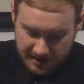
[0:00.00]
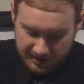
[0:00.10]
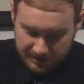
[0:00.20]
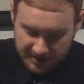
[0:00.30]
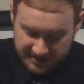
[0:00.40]

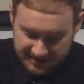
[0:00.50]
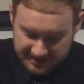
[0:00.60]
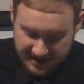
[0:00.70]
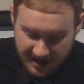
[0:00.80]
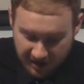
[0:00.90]
Because once
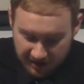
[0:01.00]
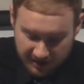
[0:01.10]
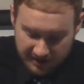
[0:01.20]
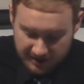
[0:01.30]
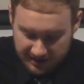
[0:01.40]
it's
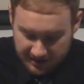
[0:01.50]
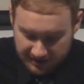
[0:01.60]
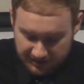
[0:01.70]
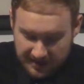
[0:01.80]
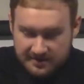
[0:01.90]
there, you
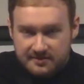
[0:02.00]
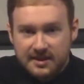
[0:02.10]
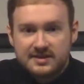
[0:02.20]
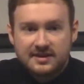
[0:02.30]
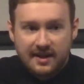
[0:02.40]
know,
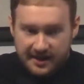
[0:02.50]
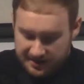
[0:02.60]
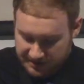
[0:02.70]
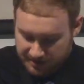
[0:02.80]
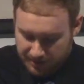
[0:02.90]
it's a lot
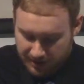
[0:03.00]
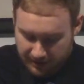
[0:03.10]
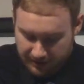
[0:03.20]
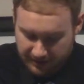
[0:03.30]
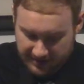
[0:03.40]
easier to put
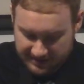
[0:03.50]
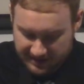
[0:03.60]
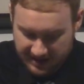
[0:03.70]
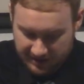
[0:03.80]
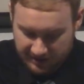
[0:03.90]
all the thoughts
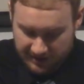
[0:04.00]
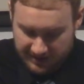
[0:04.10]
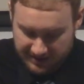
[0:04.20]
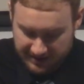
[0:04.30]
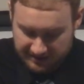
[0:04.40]
together,
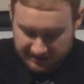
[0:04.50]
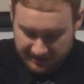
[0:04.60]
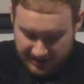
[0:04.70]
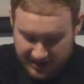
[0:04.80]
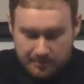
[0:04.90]
and then
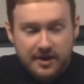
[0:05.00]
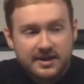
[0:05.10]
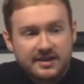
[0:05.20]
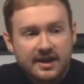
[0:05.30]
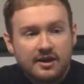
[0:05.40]
at that point
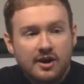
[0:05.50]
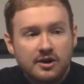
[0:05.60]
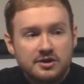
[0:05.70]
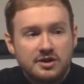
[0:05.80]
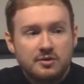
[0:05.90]
it's kind of
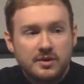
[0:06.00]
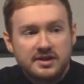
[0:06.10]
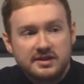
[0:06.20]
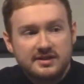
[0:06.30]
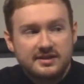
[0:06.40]
harder to know when
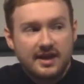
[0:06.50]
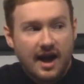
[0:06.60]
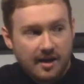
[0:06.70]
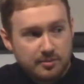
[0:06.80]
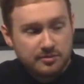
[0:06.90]
to
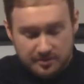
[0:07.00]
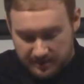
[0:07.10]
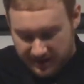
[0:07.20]
stop